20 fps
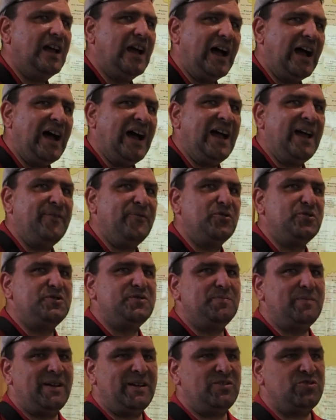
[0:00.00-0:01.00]
I
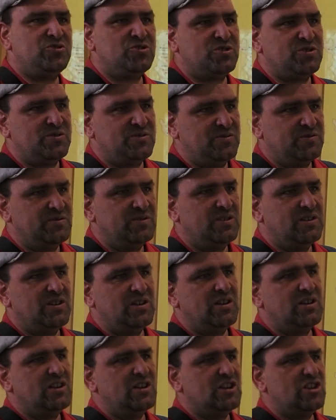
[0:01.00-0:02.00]
would mention
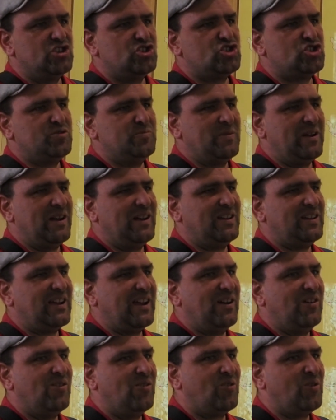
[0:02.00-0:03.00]

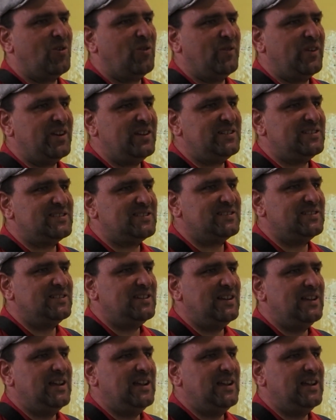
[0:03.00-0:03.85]
Shmelke Horowitz,